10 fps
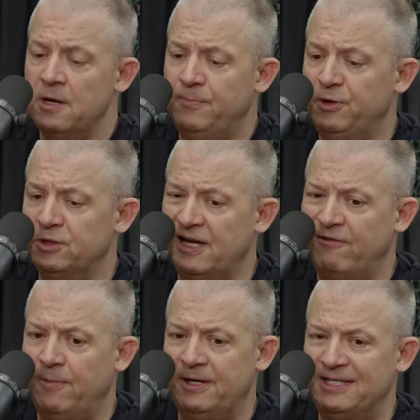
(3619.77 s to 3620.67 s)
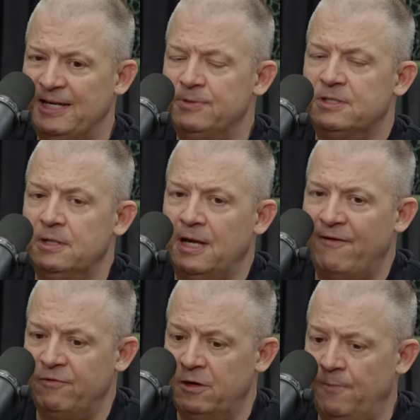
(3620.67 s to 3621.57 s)
because everybody seems to
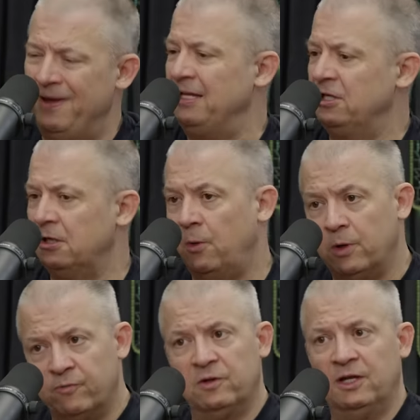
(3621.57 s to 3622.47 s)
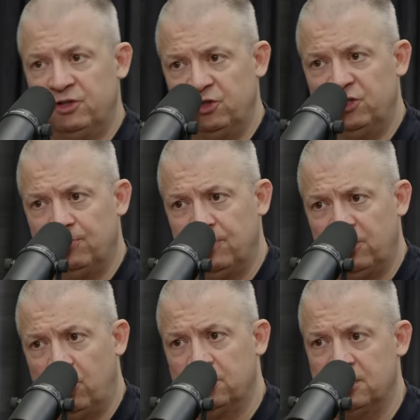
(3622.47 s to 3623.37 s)
have an opinion on what a relationship
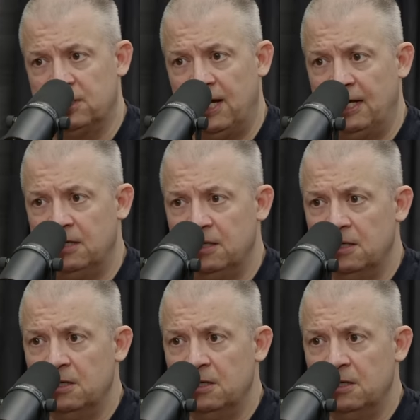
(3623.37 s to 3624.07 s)
like ours is like.